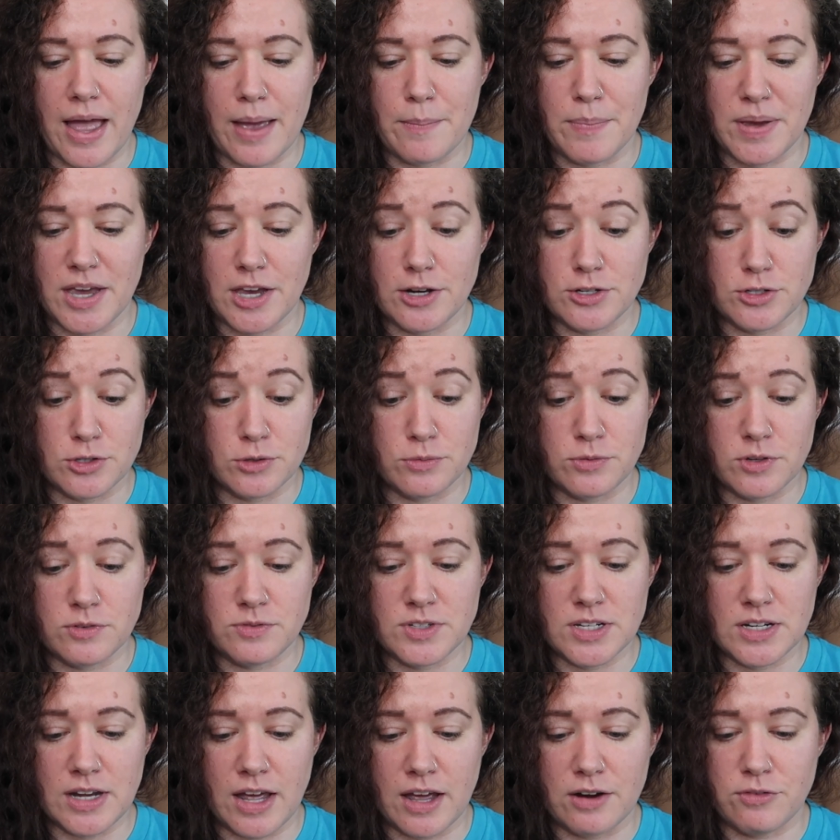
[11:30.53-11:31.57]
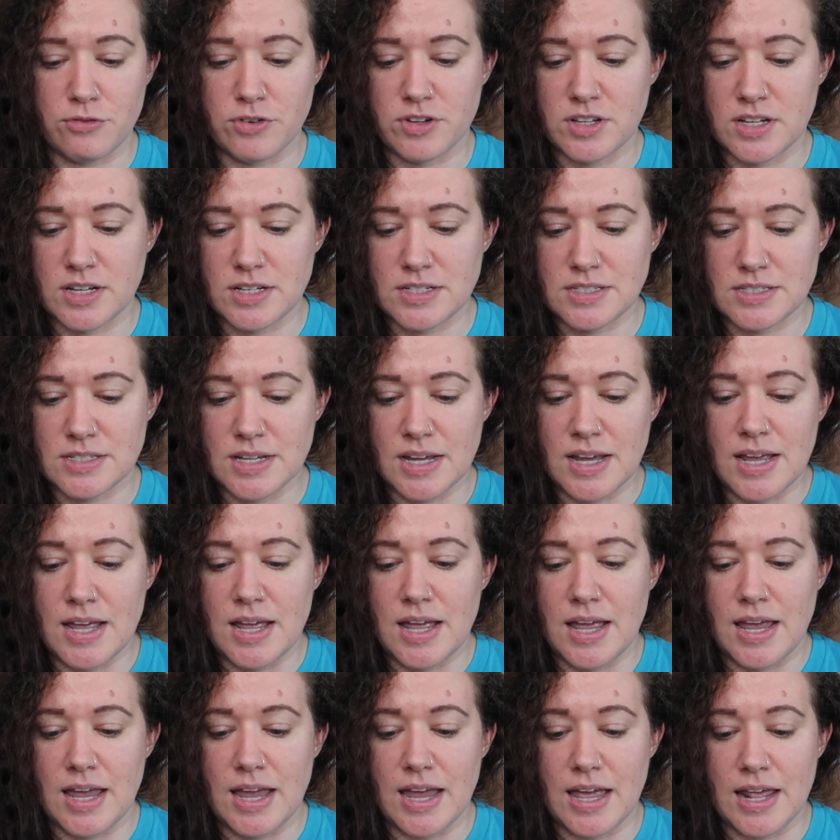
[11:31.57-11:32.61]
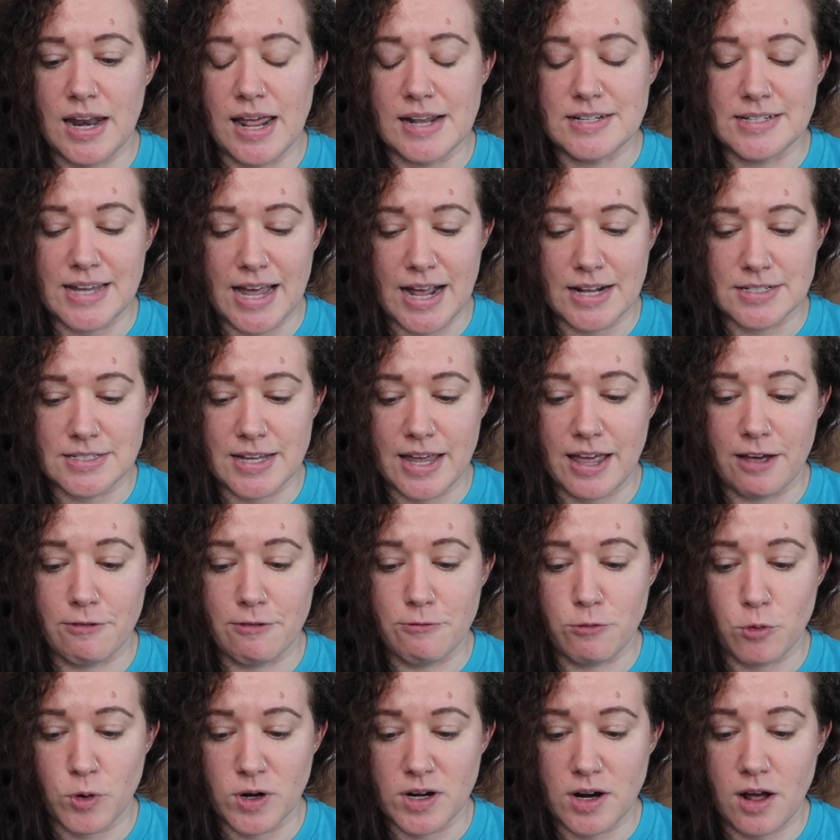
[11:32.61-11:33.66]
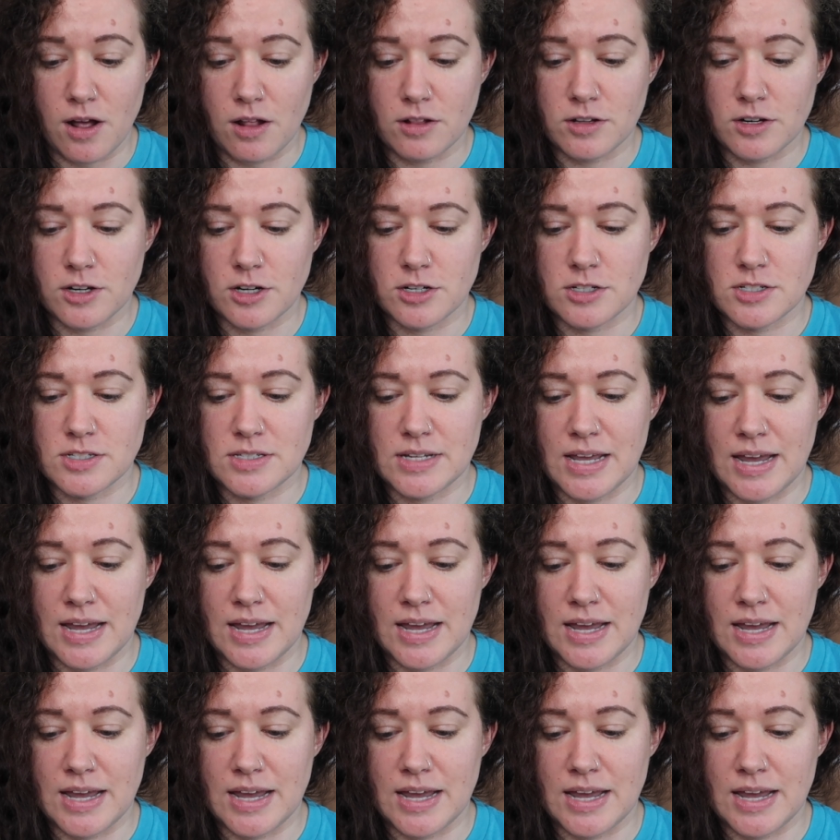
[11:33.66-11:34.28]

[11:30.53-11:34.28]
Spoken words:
I paid $2.59 for this and I tagged it at $4,